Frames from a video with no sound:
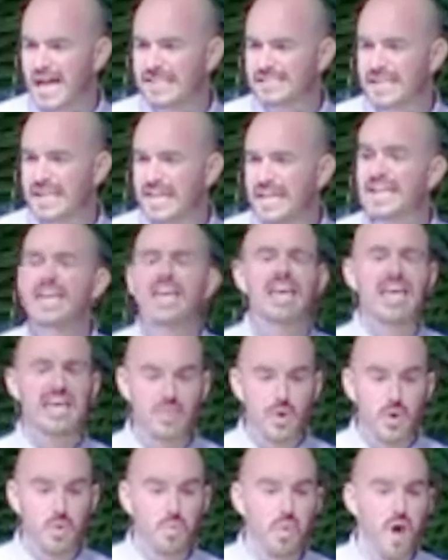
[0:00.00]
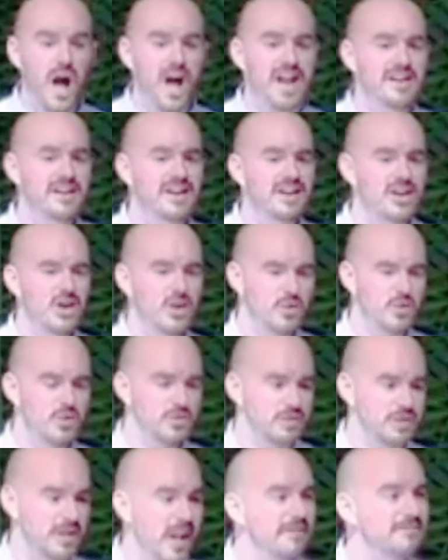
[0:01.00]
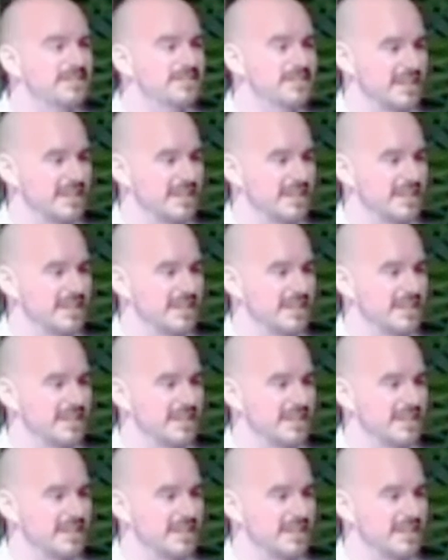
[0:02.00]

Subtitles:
it in the one who loves